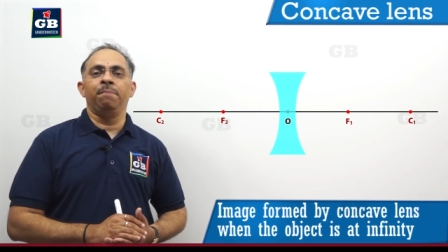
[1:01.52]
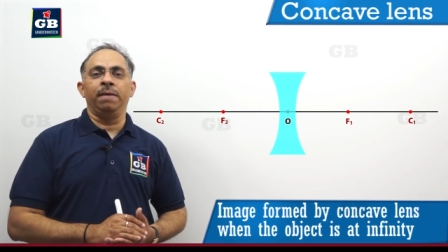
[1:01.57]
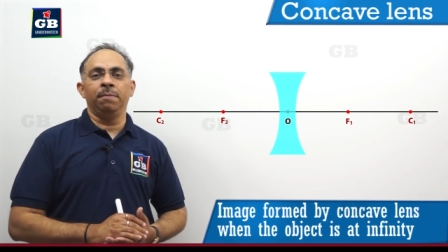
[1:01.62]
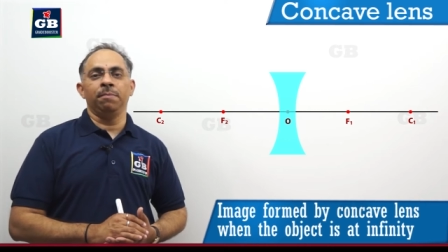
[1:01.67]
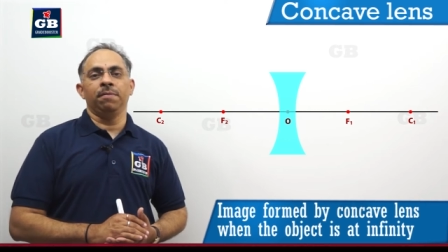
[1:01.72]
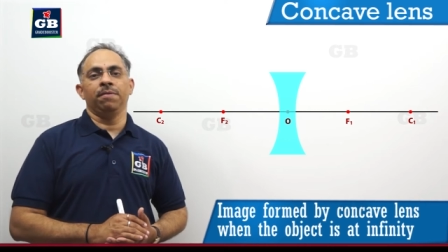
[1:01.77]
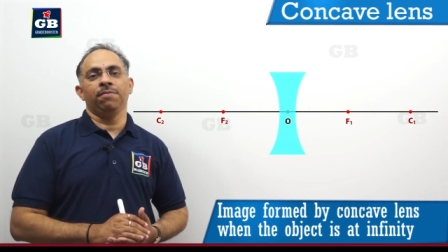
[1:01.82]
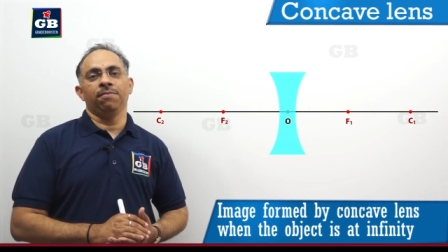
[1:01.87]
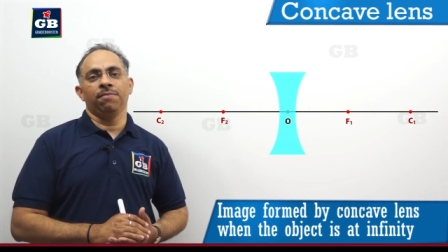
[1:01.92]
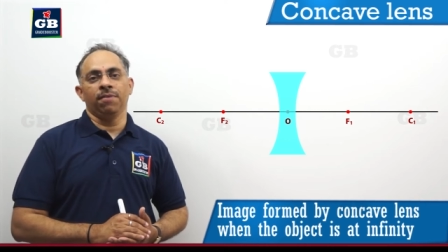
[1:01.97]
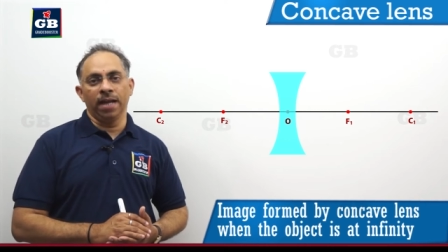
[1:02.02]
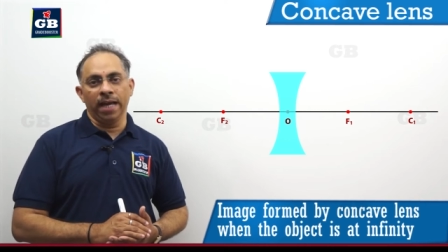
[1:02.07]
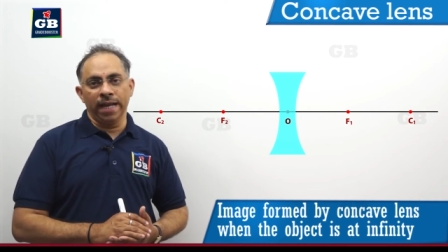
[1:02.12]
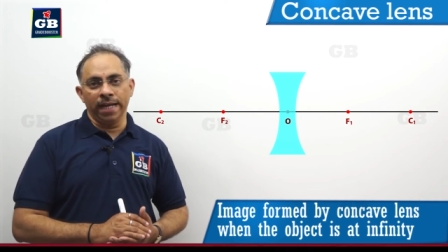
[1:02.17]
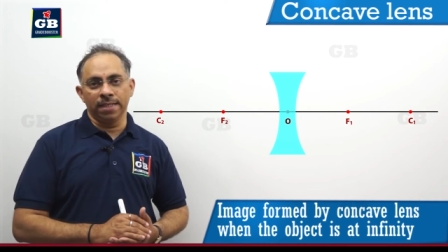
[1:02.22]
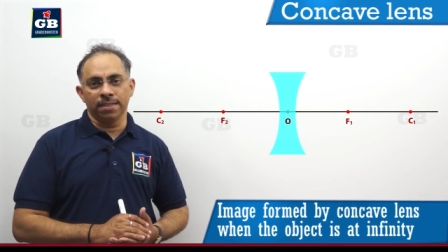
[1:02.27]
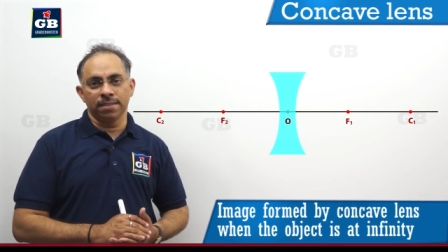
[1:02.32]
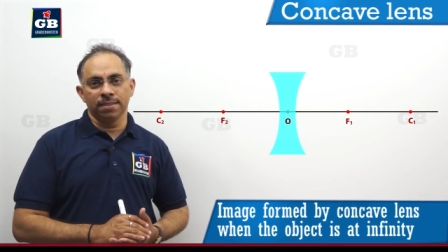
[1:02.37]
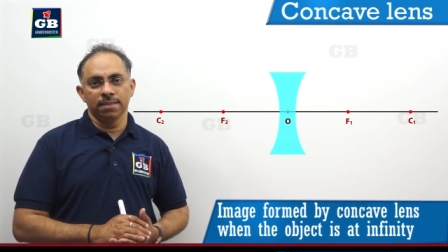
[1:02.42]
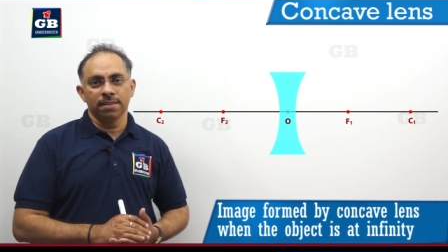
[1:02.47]
beam of
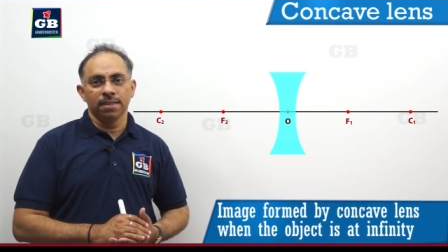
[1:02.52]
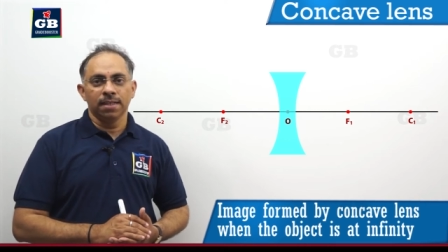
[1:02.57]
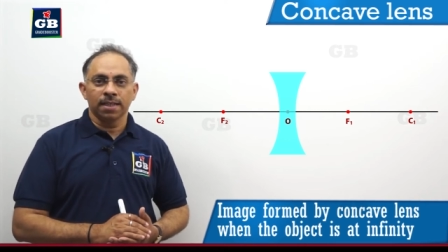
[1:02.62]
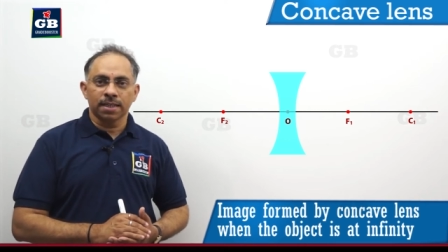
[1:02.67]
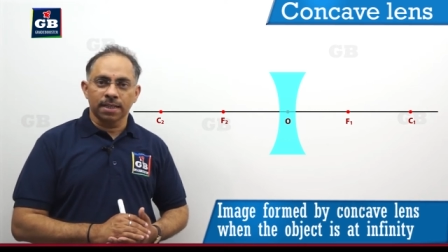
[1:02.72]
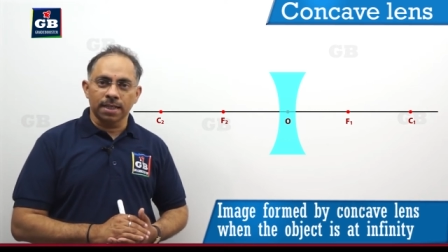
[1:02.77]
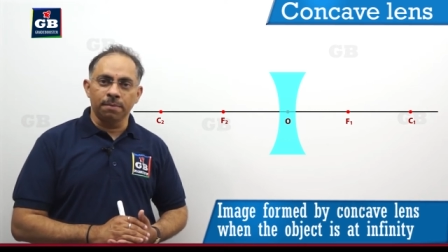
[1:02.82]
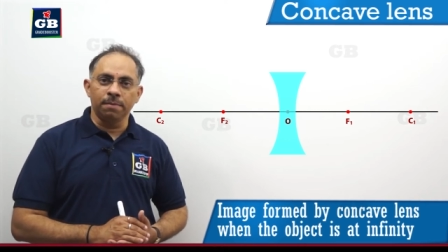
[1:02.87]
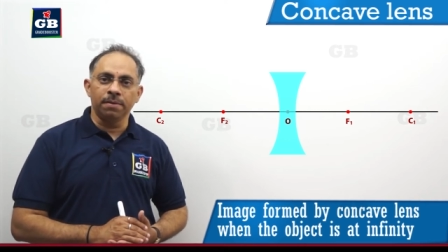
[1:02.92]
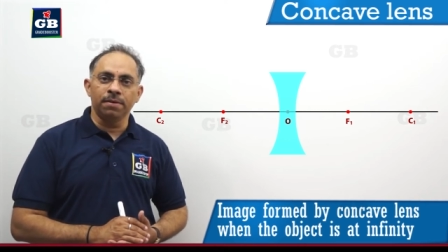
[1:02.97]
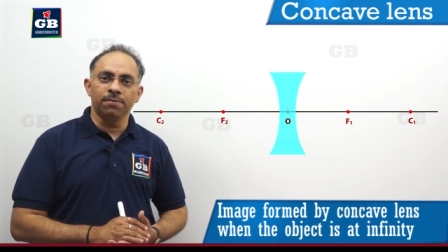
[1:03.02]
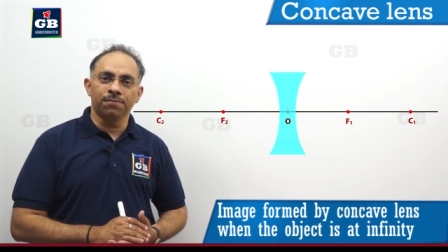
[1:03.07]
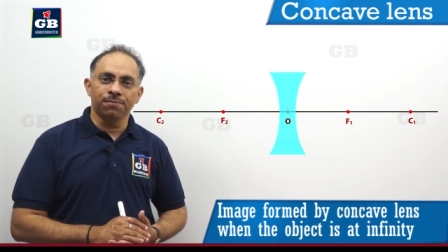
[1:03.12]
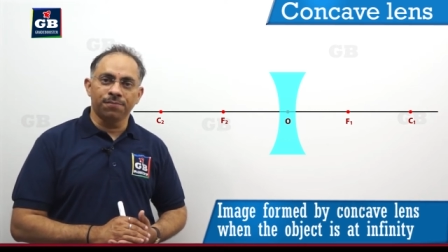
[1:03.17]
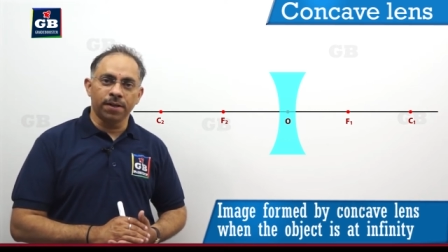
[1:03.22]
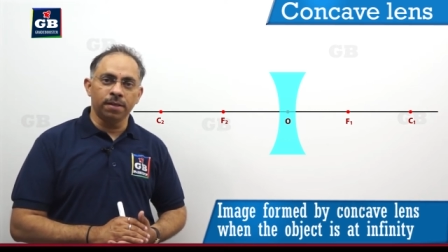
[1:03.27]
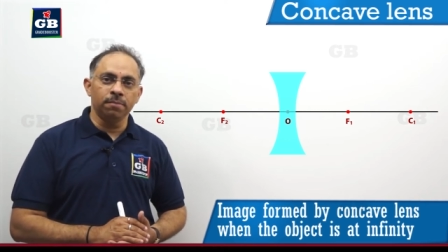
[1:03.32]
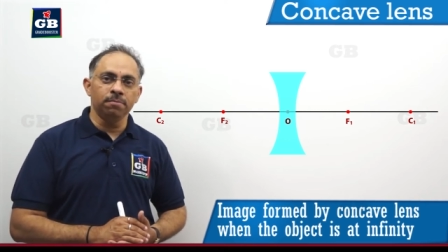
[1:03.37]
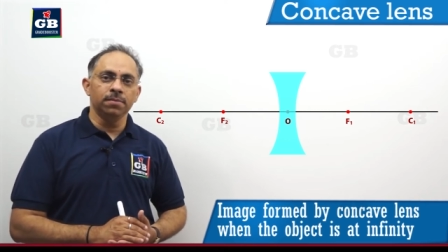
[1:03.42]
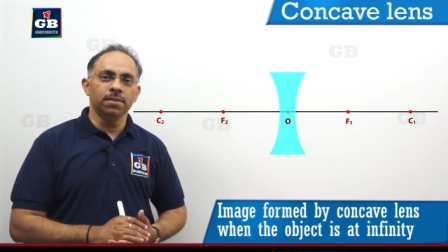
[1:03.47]
light coming
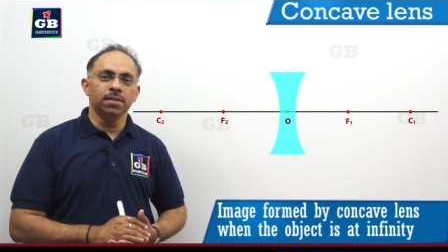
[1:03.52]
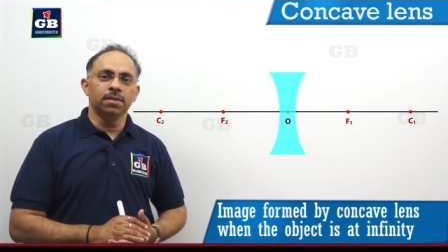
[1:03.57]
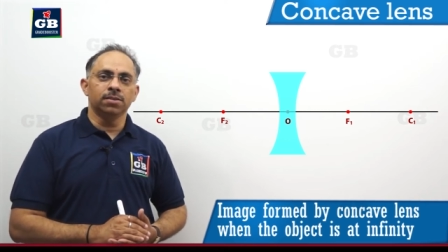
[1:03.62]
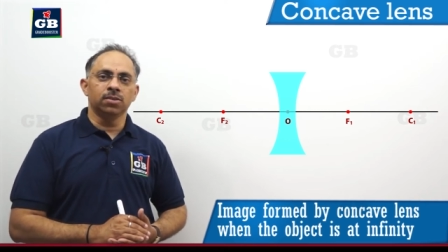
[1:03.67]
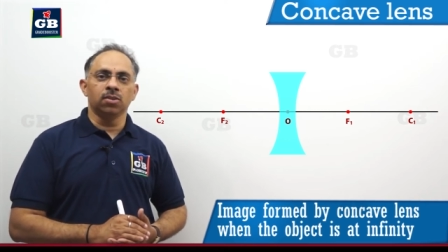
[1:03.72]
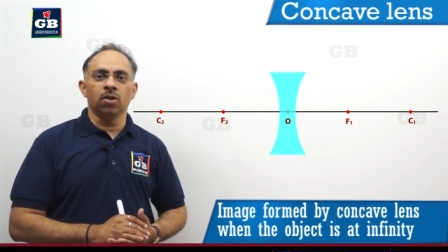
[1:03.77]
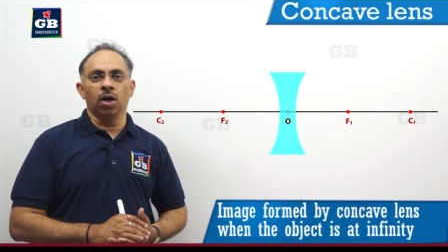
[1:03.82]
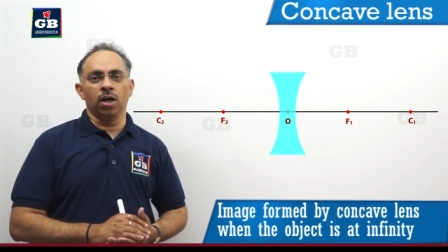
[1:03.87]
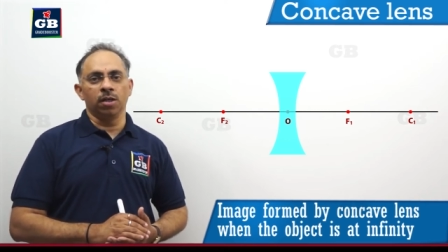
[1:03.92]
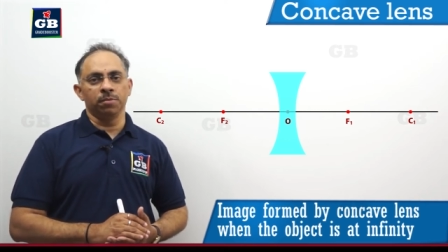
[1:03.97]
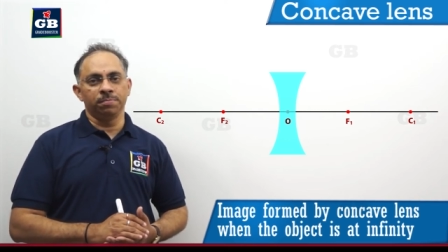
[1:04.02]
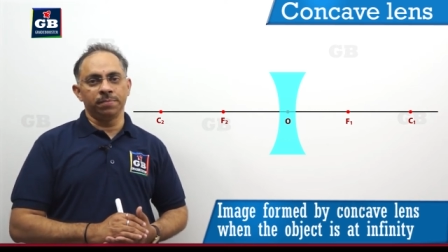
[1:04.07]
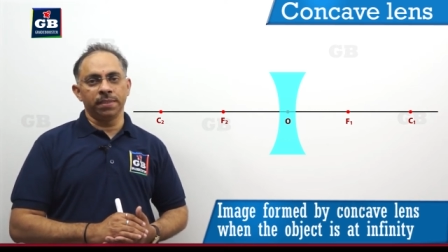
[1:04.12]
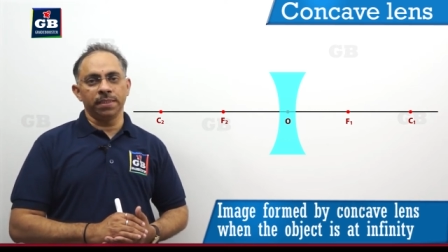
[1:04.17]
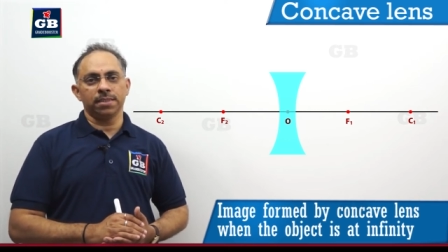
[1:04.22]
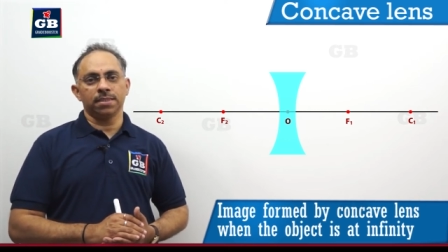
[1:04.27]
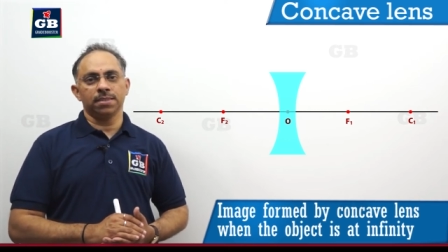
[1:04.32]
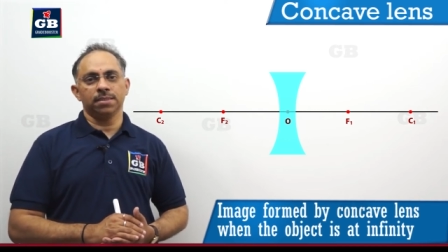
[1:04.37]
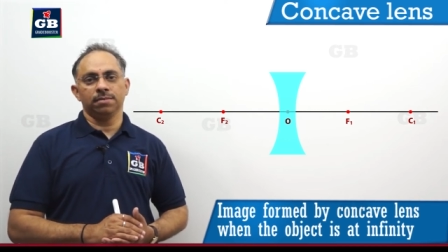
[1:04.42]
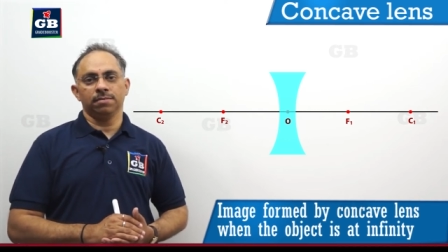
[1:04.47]
from the
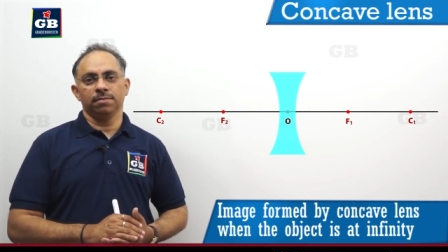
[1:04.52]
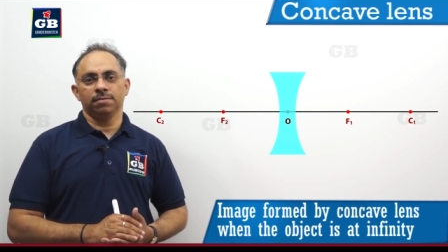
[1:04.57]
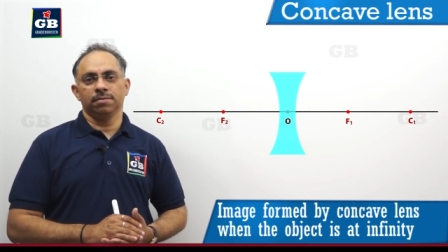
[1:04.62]
object